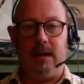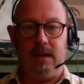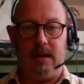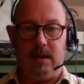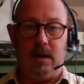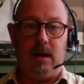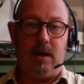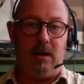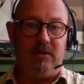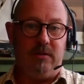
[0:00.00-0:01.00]
in the in
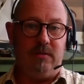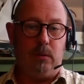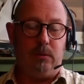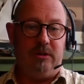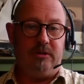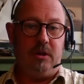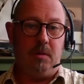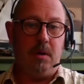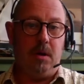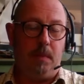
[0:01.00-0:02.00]
early nineteen forty-two,
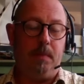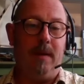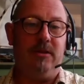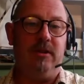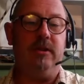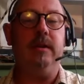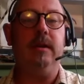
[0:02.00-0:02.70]
operated